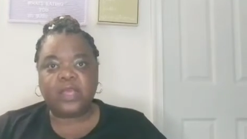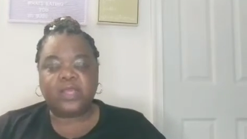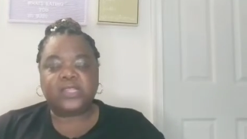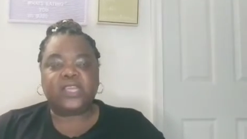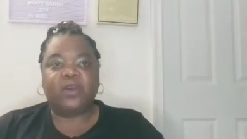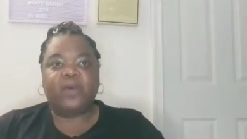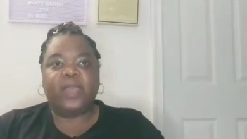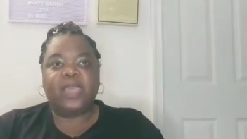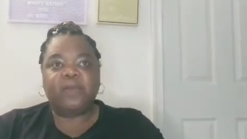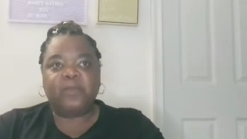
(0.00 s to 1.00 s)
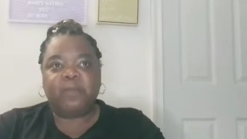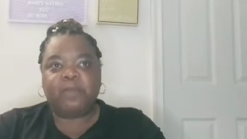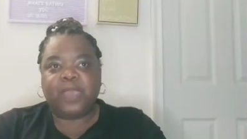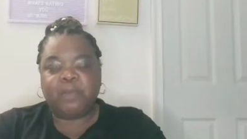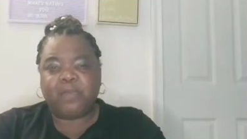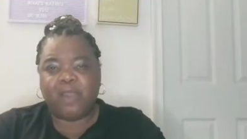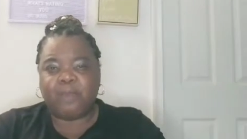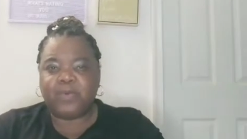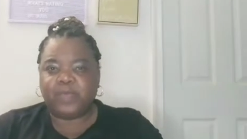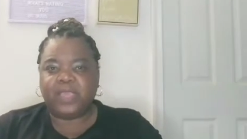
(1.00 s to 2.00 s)
So it will be
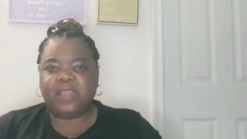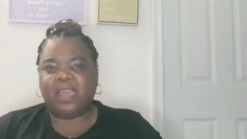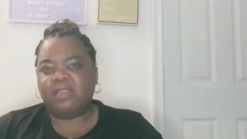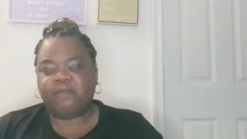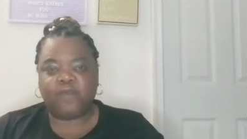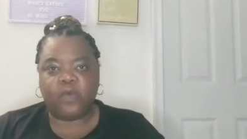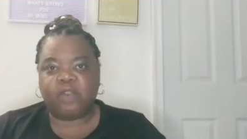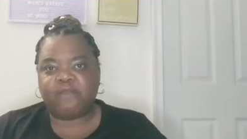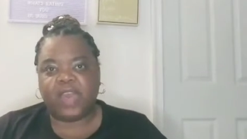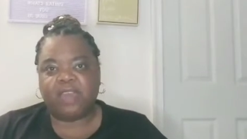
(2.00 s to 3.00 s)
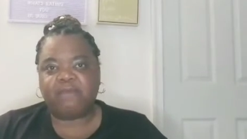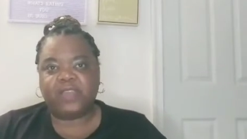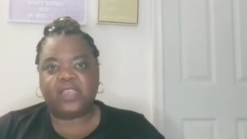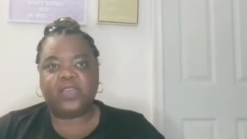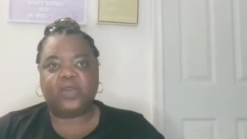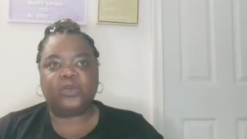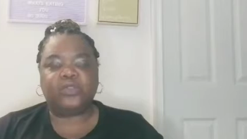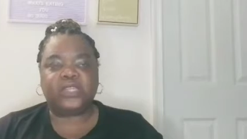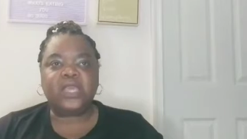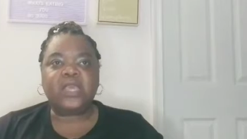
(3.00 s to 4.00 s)
probably like four or five
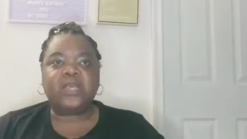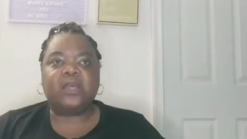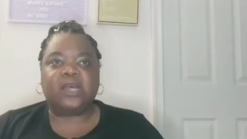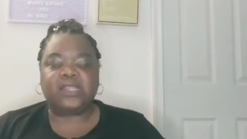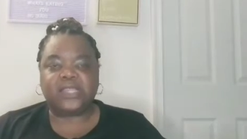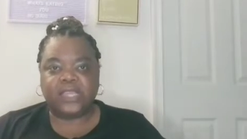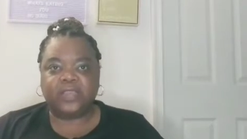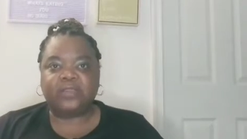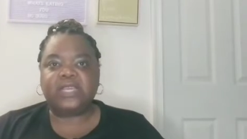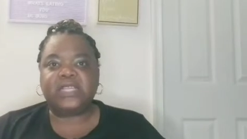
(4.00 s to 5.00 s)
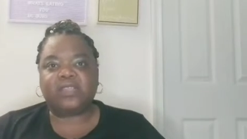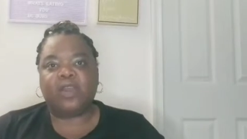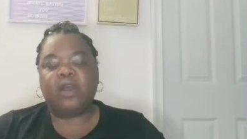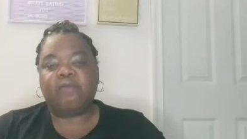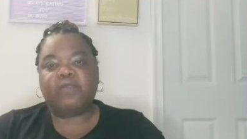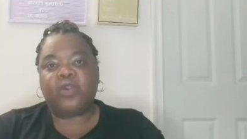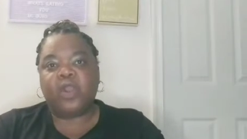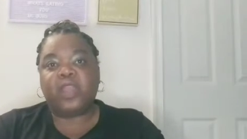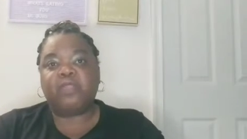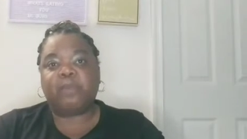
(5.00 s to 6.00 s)
videos, a series um,
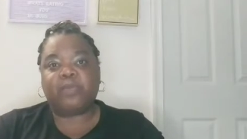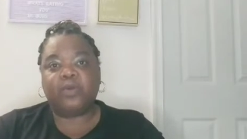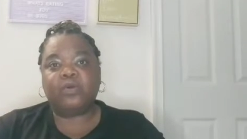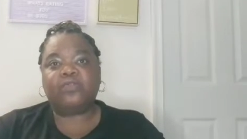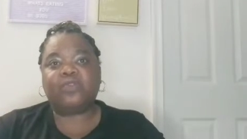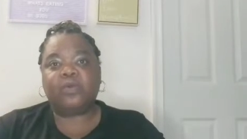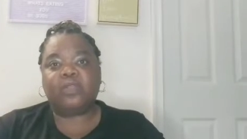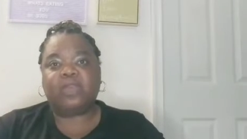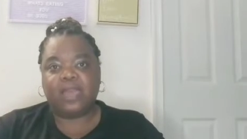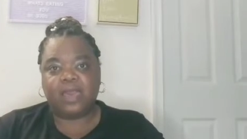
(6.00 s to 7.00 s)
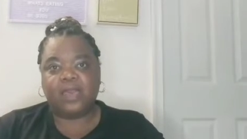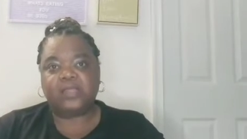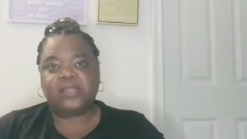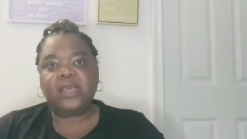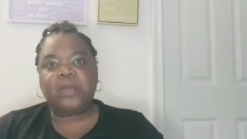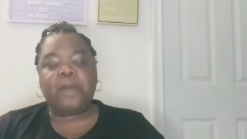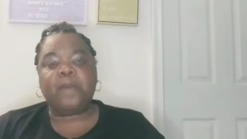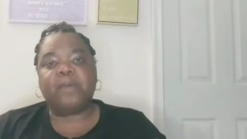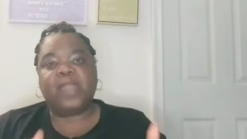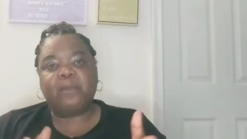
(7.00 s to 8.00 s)
regarding the pros or the cons.
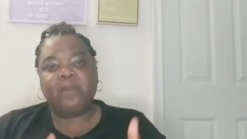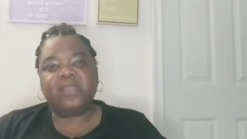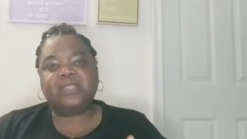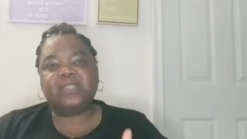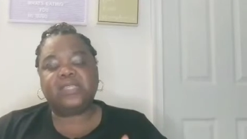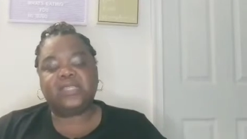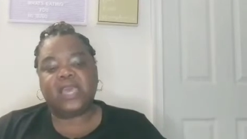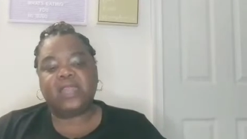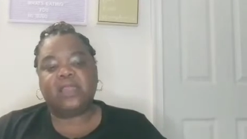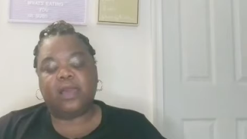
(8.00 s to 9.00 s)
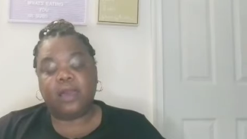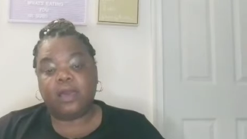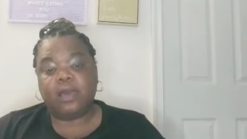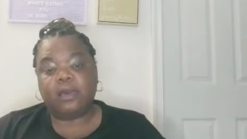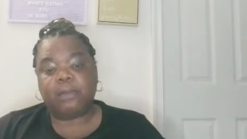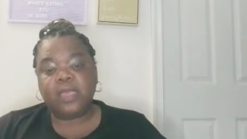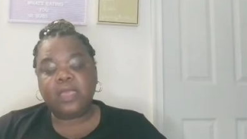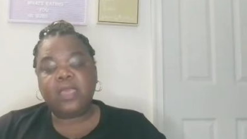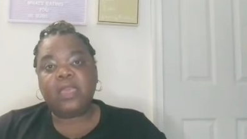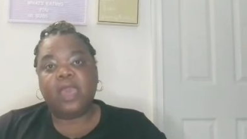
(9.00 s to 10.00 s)
But I wanted to set it up
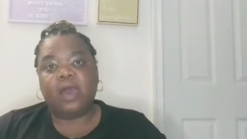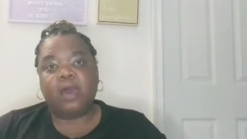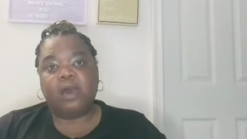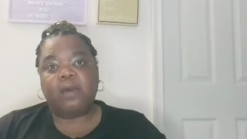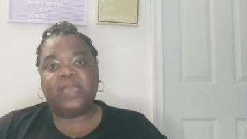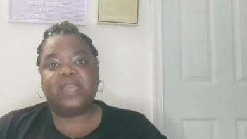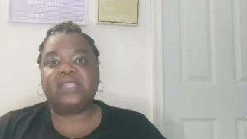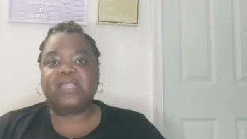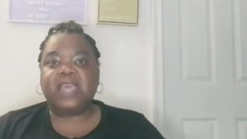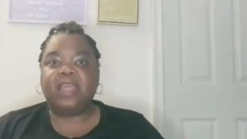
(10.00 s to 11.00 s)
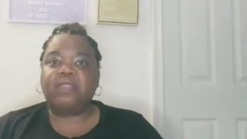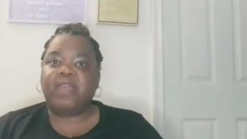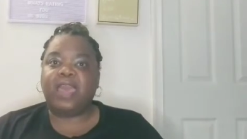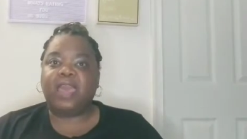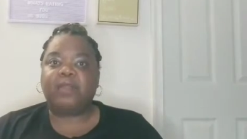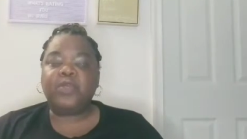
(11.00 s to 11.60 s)
um, in saying that